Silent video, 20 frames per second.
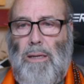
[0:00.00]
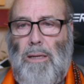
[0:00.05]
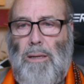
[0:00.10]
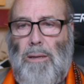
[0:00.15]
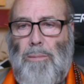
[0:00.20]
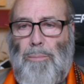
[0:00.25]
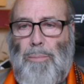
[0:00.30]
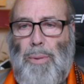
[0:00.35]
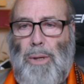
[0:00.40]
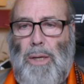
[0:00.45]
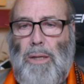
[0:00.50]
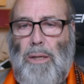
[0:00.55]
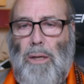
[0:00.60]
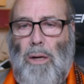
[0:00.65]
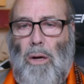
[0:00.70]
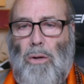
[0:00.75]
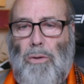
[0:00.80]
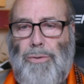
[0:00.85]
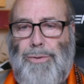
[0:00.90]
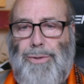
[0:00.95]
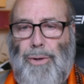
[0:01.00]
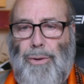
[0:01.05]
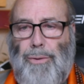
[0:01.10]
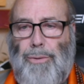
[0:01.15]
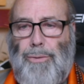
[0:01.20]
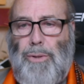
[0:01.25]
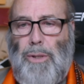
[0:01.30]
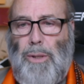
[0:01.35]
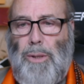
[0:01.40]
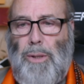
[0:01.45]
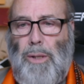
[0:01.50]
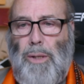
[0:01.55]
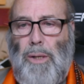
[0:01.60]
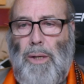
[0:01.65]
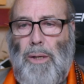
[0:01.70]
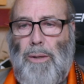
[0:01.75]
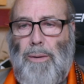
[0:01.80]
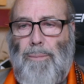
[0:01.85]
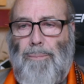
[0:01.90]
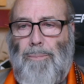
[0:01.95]
but also the
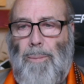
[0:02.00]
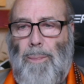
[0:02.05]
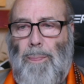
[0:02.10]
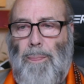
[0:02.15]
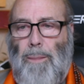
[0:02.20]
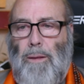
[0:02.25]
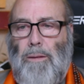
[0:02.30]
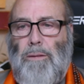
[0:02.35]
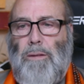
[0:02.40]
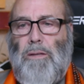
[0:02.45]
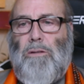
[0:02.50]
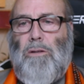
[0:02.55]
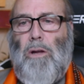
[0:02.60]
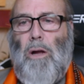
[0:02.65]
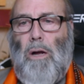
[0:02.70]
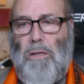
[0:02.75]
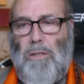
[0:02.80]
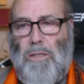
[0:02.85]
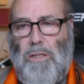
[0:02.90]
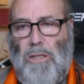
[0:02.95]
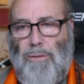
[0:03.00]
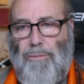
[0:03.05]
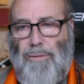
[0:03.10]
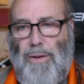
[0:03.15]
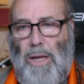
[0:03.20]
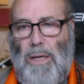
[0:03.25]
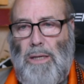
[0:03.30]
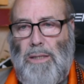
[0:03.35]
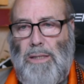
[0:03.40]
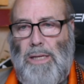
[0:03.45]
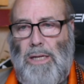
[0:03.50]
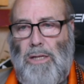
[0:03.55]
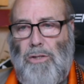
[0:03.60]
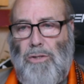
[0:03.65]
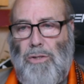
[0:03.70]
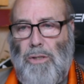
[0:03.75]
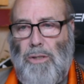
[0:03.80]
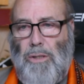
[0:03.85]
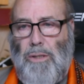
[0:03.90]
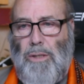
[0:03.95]
um, this constant
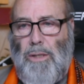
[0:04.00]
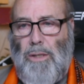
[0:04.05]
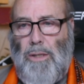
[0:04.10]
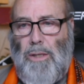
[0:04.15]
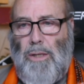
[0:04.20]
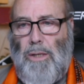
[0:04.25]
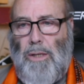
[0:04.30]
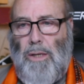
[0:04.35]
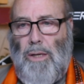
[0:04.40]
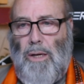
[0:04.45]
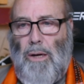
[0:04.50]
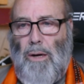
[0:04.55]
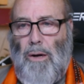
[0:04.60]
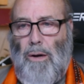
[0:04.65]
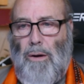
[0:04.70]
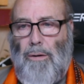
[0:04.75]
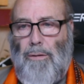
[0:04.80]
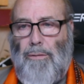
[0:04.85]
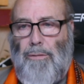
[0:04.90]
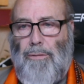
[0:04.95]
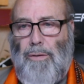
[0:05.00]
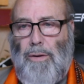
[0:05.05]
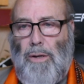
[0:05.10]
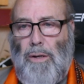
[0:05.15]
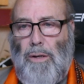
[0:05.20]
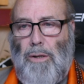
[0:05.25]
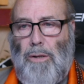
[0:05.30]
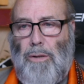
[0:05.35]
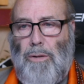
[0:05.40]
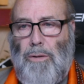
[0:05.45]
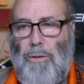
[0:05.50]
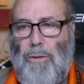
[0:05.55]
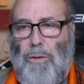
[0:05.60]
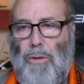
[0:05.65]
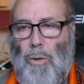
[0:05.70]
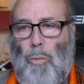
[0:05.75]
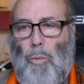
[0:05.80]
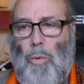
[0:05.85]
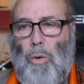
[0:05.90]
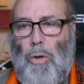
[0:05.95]
validation of uh,
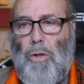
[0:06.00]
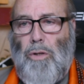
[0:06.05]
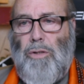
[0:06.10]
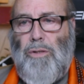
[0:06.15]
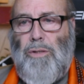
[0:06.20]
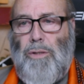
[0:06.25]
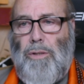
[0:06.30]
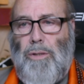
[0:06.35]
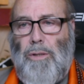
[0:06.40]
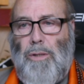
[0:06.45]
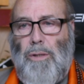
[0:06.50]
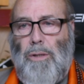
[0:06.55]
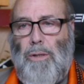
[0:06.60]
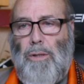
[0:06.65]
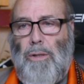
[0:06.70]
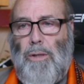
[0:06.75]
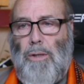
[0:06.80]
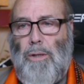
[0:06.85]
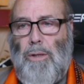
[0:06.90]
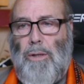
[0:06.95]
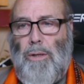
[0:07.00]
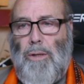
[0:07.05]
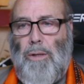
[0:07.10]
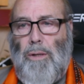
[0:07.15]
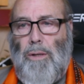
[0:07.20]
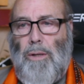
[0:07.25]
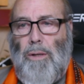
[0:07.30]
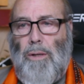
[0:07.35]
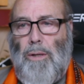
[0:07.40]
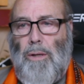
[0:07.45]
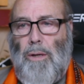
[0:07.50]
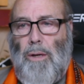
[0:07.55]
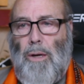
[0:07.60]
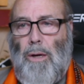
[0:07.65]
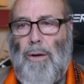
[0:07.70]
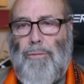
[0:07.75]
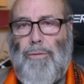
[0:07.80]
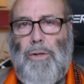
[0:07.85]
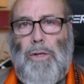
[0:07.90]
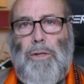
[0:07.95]
the words
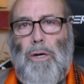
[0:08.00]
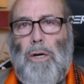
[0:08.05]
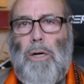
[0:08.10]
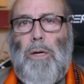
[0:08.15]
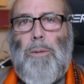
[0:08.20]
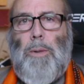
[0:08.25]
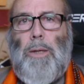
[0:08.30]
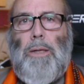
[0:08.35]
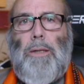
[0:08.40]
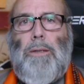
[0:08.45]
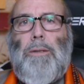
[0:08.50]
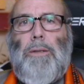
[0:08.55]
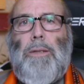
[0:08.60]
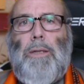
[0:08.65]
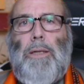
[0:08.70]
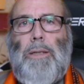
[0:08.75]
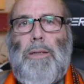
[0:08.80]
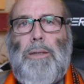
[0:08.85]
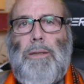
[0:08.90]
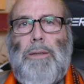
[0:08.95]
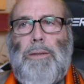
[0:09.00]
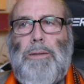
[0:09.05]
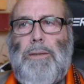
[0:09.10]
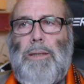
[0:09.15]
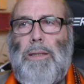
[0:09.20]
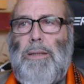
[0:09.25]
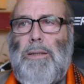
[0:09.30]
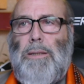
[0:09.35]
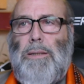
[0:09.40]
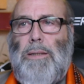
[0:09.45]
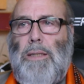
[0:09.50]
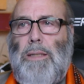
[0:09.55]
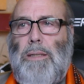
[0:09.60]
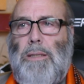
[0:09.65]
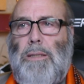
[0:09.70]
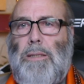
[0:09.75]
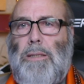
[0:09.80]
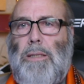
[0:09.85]
of the Dharma, uh, that its